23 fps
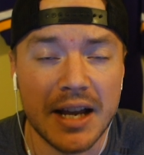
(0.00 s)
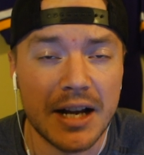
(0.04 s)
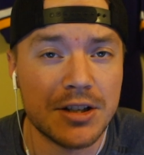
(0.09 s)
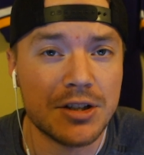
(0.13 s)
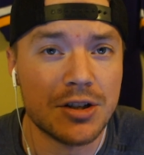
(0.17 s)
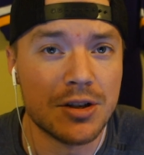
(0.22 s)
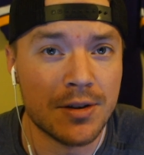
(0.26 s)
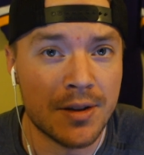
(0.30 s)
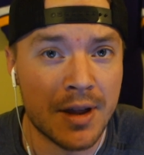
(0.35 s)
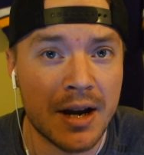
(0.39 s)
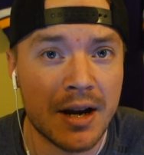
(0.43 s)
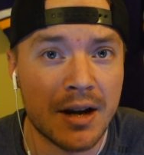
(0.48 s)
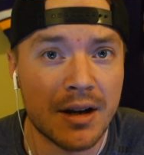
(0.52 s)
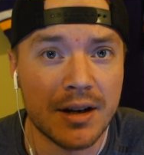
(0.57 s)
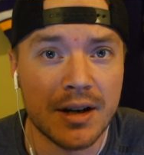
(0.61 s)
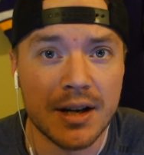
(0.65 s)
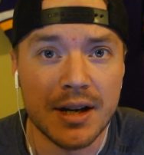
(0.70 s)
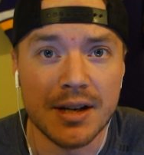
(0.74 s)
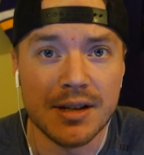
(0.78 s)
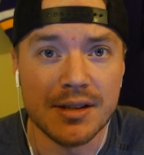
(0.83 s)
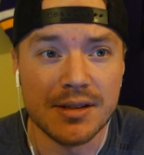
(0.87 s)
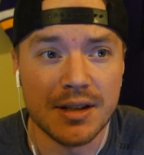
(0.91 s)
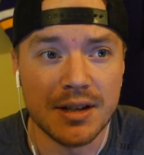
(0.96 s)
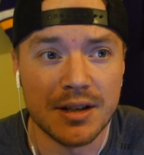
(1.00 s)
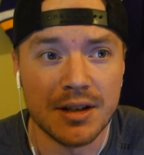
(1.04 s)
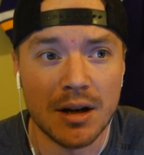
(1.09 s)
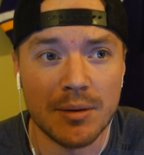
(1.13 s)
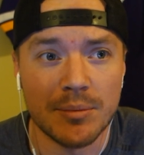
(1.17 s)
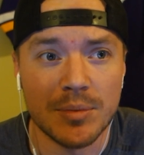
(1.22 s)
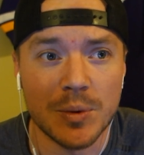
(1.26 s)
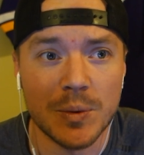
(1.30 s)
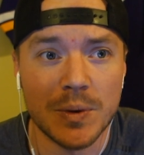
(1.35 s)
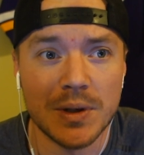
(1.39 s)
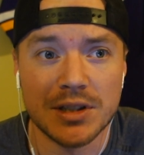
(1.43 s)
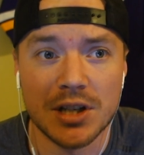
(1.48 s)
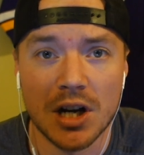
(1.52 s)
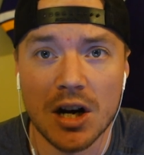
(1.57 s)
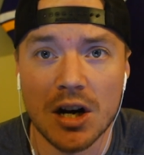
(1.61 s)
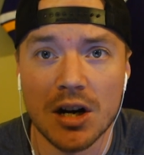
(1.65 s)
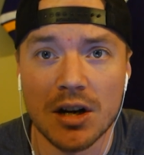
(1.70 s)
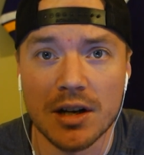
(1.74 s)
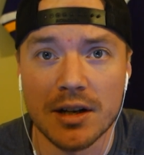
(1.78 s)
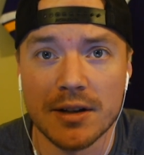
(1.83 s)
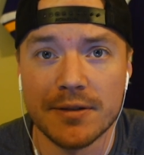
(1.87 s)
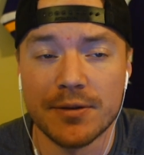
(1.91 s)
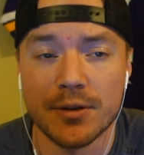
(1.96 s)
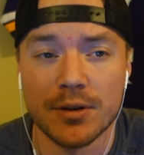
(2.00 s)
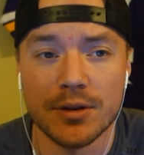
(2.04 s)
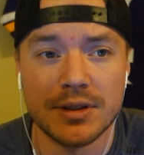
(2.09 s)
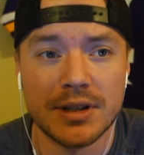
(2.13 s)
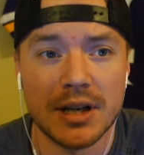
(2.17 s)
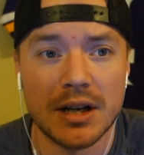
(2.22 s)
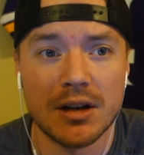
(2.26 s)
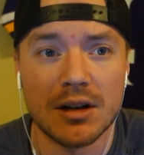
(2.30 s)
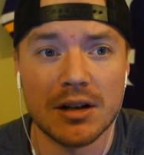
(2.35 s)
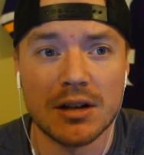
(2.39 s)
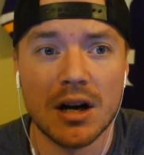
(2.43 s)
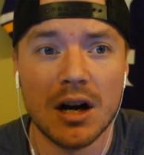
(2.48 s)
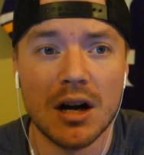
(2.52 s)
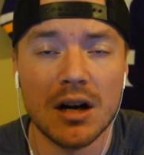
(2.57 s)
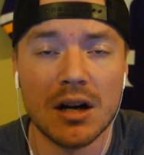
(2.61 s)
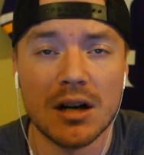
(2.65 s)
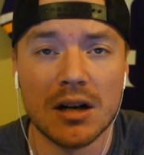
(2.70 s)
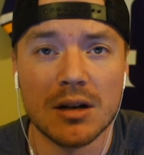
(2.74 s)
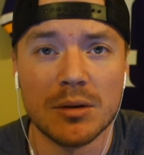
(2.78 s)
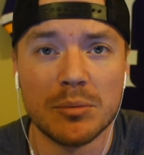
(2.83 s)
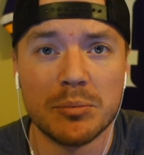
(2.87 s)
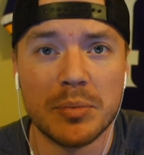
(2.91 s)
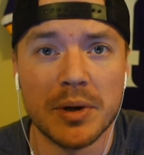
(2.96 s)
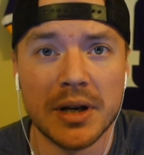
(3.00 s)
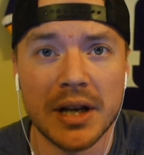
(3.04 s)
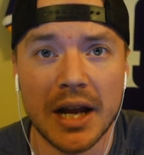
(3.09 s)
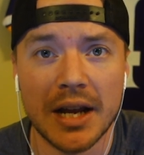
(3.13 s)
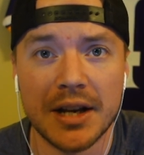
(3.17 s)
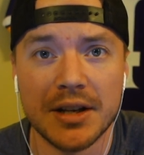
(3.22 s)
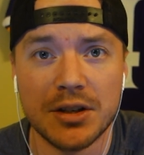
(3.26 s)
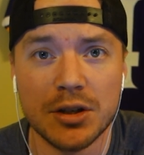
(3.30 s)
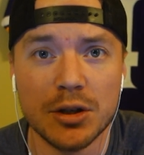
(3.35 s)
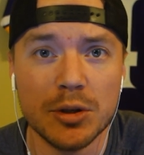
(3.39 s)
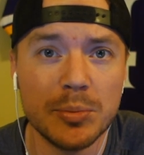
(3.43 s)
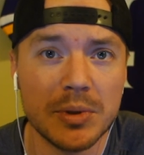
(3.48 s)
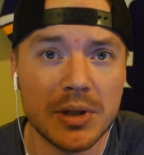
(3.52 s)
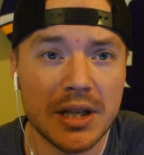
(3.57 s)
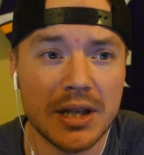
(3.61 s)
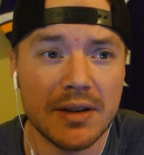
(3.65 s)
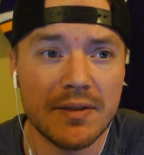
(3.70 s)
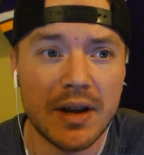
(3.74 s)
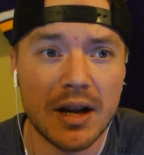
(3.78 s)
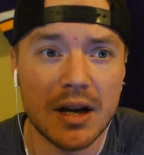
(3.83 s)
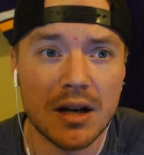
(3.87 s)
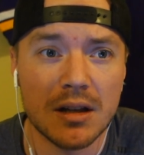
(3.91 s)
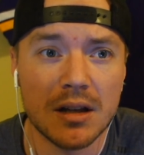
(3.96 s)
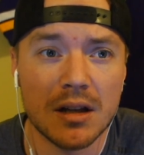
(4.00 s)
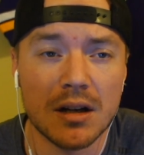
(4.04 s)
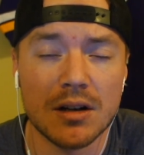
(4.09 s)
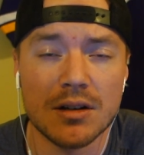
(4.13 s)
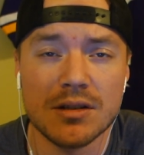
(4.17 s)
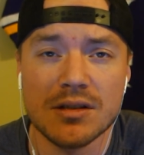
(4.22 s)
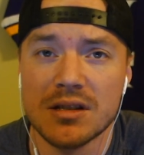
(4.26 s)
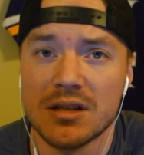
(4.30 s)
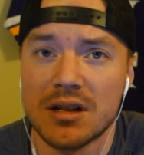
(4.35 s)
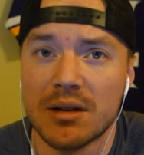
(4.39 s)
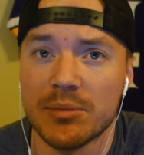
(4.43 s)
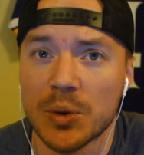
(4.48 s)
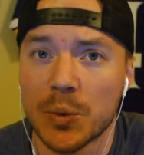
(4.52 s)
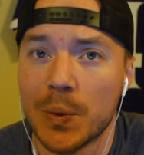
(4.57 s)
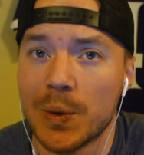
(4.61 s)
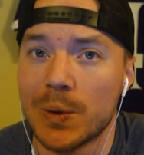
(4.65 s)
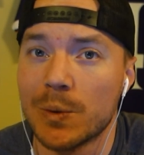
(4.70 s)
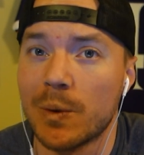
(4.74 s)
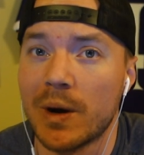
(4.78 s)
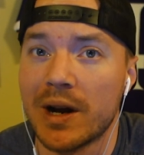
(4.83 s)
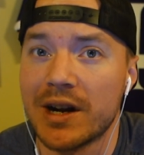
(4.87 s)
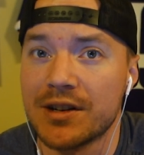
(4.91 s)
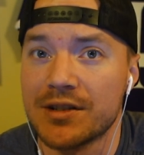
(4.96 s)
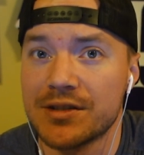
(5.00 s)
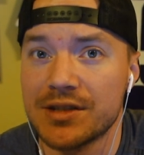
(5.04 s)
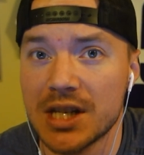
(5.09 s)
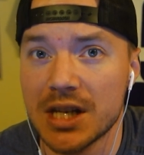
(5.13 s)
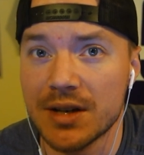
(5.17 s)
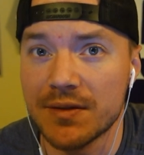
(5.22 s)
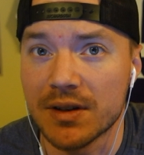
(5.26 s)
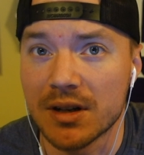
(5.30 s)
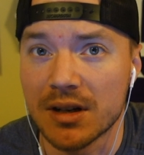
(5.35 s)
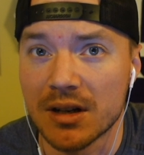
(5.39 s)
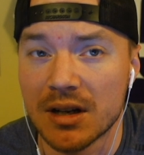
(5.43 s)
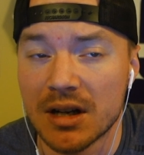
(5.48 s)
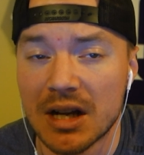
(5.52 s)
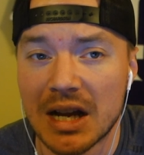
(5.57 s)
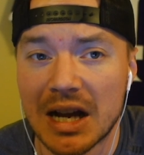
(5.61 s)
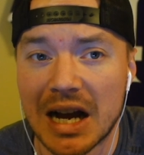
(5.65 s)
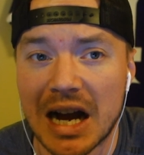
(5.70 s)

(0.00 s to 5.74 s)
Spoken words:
catcher there. He's the number one target for Derek Carr, but I do believe Aguilar is the number one wide receiver.